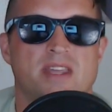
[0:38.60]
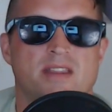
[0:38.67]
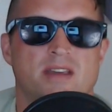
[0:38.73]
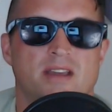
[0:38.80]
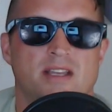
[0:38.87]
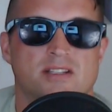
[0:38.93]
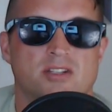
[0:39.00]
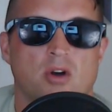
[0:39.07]

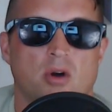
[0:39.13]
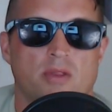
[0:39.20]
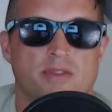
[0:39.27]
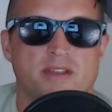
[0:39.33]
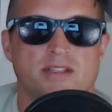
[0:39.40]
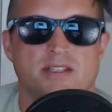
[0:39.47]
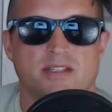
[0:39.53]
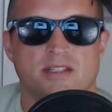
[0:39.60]
it's called
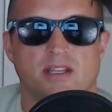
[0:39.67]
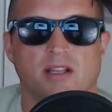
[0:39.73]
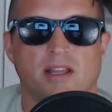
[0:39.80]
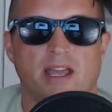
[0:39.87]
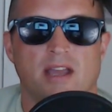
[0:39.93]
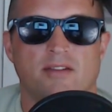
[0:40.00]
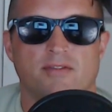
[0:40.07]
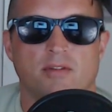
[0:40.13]
This is
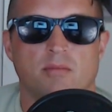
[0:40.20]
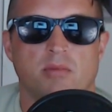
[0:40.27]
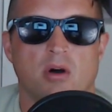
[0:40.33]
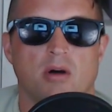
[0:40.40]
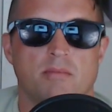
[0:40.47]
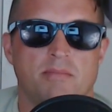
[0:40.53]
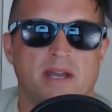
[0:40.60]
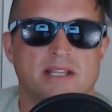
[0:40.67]
Gaelic
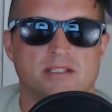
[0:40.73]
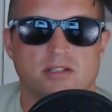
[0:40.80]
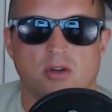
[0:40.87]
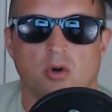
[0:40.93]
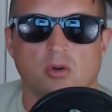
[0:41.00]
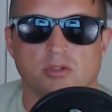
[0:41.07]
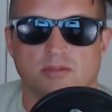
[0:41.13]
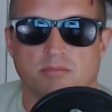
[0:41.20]
Football, Best
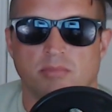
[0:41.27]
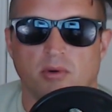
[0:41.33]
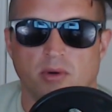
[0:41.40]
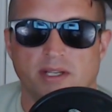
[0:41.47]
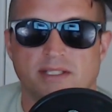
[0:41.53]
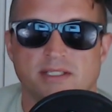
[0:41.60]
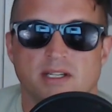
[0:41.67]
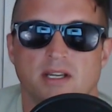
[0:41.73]
Goals and
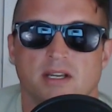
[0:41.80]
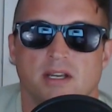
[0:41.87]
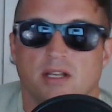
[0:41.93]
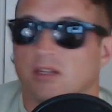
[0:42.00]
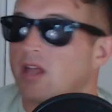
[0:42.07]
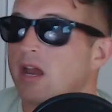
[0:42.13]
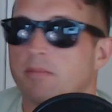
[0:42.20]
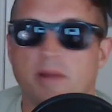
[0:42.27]
Points. A
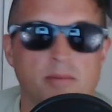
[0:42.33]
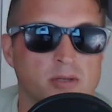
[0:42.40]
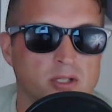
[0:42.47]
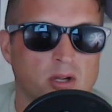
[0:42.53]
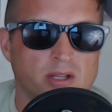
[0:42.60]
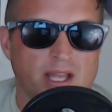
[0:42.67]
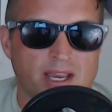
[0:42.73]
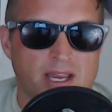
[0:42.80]
lot of people don't
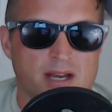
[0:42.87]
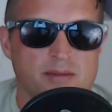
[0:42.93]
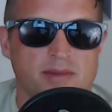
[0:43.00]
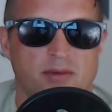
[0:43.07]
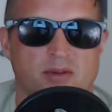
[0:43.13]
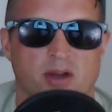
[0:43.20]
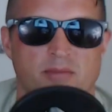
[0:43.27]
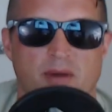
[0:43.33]
like hearing me
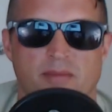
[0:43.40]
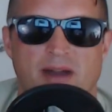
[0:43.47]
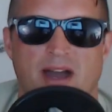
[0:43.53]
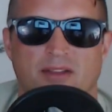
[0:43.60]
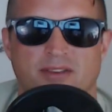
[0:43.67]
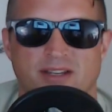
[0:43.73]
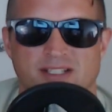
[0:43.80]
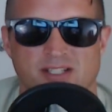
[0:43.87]
run my
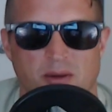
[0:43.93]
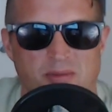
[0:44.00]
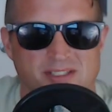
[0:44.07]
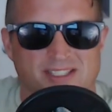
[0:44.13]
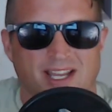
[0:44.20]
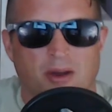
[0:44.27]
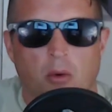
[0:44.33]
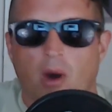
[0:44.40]
mouth, and it's almost
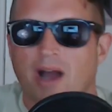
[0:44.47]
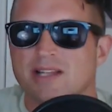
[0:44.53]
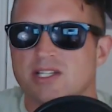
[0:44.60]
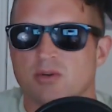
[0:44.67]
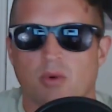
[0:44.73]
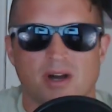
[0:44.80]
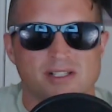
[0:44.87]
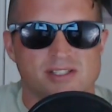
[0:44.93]
like, why'd you
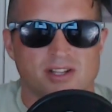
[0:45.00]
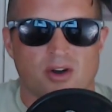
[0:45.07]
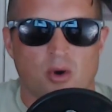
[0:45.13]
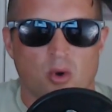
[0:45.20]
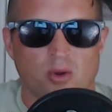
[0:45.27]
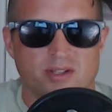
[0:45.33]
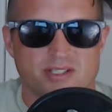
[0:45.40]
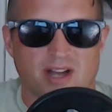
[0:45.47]
watch the
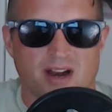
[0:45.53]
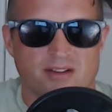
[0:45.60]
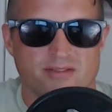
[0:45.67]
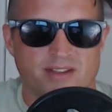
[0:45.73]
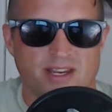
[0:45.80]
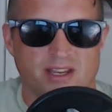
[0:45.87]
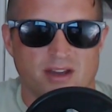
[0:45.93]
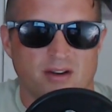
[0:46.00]
whole entire
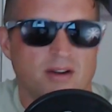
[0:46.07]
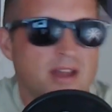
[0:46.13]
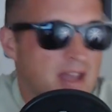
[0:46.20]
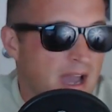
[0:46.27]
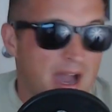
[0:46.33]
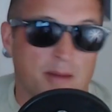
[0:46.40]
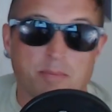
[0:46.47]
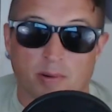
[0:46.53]
video?
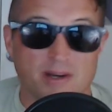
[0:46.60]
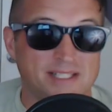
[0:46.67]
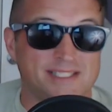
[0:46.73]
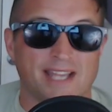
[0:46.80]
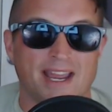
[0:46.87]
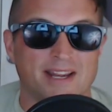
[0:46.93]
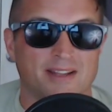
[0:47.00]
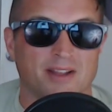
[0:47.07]
I
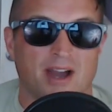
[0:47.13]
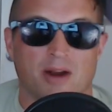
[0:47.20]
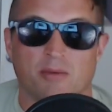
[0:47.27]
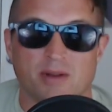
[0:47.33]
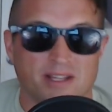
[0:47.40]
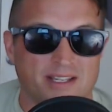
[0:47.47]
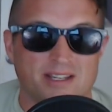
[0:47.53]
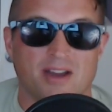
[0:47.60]
appreciate it. I
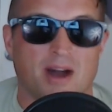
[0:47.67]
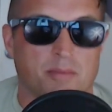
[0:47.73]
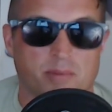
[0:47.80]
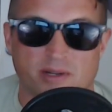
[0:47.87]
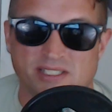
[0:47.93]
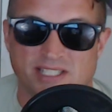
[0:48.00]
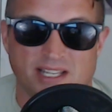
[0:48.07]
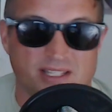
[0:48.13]
really do. I
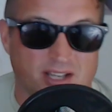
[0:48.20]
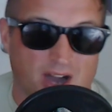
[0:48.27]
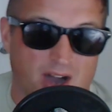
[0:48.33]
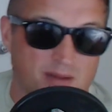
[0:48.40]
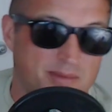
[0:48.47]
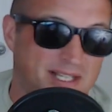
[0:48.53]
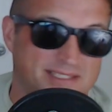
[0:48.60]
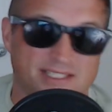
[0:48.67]
appreciate the
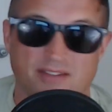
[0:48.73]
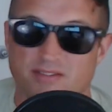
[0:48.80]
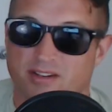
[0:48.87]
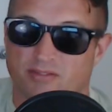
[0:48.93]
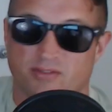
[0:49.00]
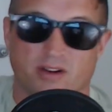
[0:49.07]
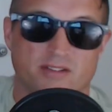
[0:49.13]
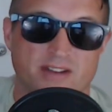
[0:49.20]
comments, even if
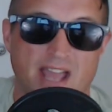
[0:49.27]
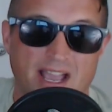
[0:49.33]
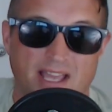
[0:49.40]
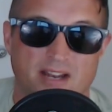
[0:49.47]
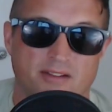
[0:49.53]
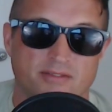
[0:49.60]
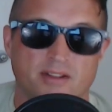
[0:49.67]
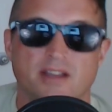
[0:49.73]
they're
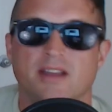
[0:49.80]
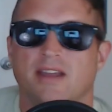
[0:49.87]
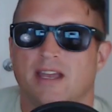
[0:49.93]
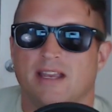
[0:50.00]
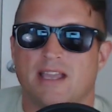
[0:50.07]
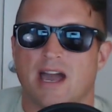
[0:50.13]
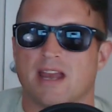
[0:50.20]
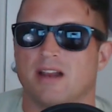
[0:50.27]
negative. It
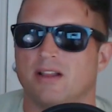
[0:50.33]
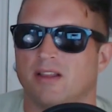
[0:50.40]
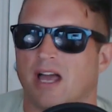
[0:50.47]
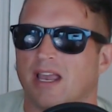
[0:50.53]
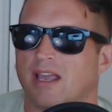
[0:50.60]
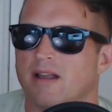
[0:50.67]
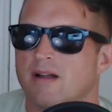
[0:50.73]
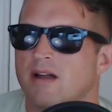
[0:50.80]
kind of, like,
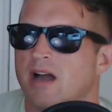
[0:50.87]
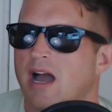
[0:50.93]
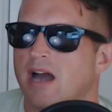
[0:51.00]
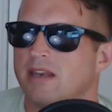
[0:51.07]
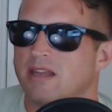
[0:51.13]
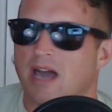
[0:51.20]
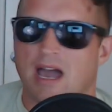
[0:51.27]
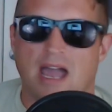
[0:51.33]

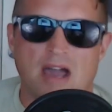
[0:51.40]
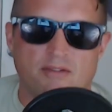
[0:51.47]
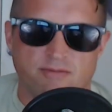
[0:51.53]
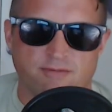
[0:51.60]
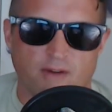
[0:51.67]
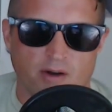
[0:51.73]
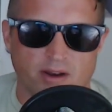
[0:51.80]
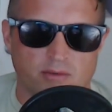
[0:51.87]
I have
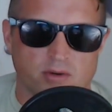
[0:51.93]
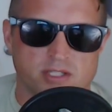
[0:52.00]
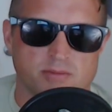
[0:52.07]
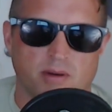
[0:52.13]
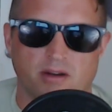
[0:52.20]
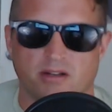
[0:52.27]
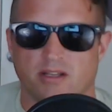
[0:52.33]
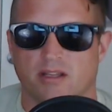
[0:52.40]
fun
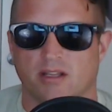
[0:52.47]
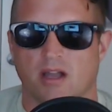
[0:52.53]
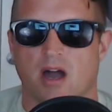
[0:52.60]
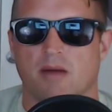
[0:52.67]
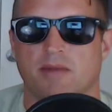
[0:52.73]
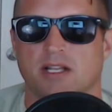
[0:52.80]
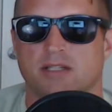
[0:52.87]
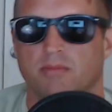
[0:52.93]
responding to the
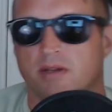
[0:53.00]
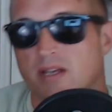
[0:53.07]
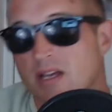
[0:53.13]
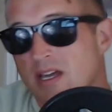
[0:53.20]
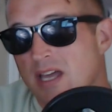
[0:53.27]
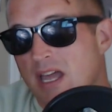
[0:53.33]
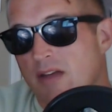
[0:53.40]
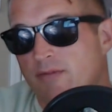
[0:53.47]
comments, but
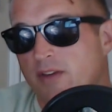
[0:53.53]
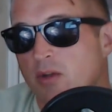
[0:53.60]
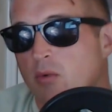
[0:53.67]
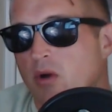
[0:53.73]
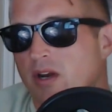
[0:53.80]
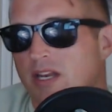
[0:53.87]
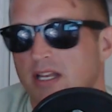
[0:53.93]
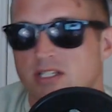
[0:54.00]
if you
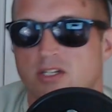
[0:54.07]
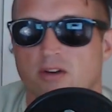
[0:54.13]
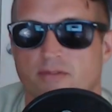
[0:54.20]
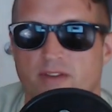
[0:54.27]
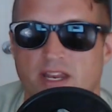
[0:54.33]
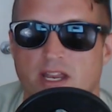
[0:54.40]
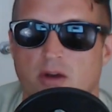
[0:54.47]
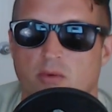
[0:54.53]
want to get your
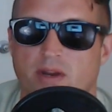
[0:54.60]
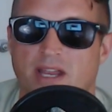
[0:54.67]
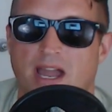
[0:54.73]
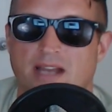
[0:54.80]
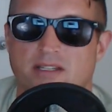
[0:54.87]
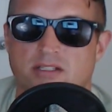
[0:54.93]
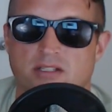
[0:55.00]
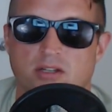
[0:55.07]
video
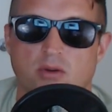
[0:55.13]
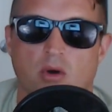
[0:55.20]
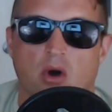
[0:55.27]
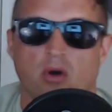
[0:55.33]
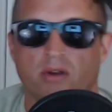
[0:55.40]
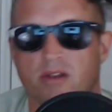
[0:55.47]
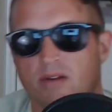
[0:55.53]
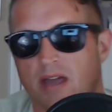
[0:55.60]
reacted to,
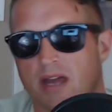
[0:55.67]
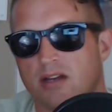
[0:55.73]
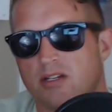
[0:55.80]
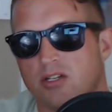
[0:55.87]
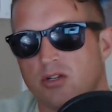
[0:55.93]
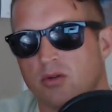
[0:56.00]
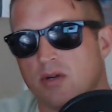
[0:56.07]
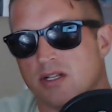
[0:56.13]
all you got to
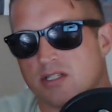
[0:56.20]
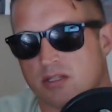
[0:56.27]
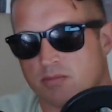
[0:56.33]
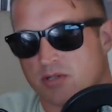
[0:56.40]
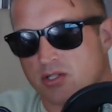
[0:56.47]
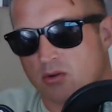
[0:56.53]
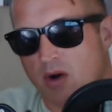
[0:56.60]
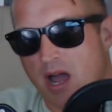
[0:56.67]
do is
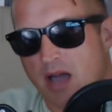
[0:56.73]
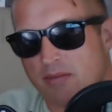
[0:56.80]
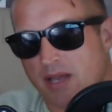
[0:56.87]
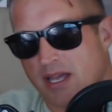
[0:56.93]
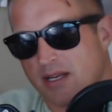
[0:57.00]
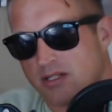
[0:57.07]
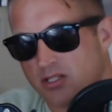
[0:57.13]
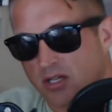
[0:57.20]
subscribe
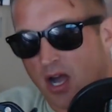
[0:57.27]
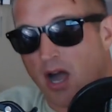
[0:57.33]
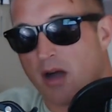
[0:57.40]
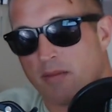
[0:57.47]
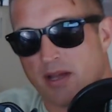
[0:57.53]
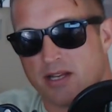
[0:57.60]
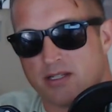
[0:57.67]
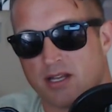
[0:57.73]
and
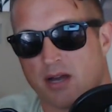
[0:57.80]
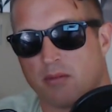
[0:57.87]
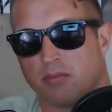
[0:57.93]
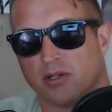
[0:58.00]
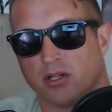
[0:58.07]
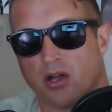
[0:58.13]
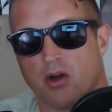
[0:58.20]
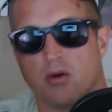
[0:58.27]
comment down
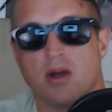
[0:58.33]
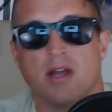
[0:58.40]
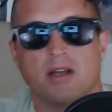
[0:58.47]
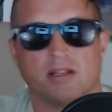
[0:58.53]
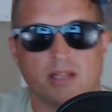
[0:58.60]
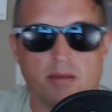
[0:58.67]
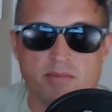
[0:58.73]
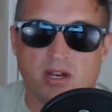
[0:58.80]
below.
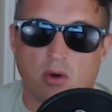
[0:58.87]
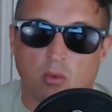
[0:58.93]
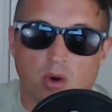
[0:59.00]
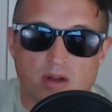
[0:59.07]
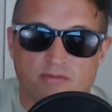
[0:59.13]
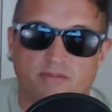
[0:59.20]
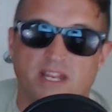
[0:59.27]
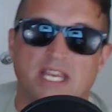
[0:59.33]
Let me know
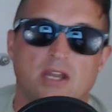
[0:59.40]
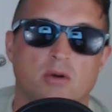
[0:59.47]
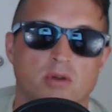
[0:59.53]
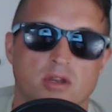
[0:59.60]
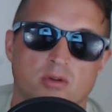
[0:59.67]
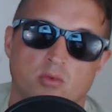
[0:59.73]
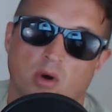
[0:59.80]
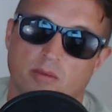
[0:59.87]
what video
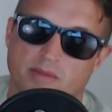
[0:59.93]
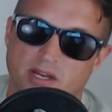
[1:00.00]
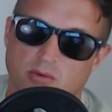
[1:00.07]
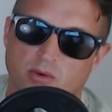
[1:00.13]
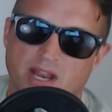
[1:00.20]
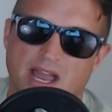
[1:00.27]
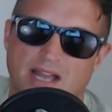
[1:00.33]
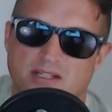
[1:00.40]
you want me to
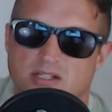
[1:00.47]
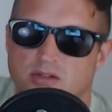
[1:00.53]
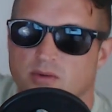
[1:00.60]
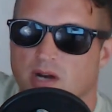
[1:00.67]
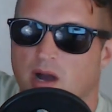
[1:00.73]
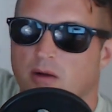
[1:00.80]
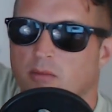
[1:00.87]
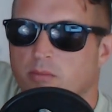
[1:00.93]
react to, and
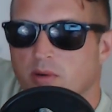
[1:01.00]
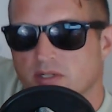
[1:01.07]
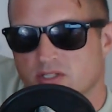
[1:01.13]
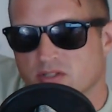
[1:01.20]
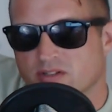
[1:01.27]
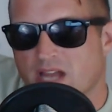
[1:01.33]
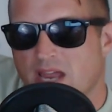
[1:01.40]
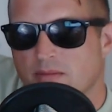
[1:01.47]
I'll put your
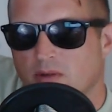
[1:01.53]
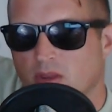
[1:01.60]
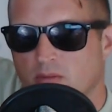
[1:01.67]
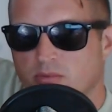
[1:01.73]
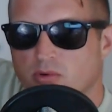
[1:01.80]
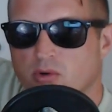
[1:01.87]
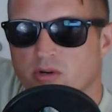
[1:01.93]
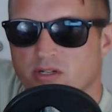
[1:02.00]
name on the
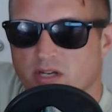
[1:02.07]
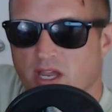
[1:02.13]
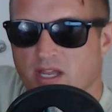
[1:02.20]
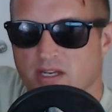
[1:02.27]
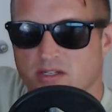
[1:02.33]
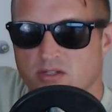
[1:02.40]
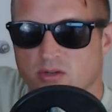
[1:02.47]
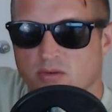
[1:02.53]
board
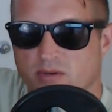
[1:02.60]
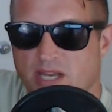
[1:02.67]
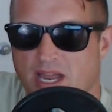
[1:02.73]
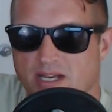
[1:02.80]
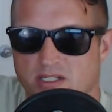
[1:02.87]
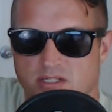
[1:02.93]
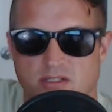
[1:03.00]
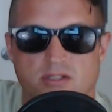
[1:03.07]
and do a
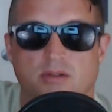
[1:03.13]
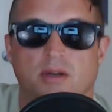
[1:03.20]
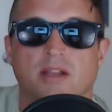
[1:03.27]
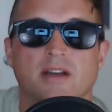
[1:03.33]
reaction to it.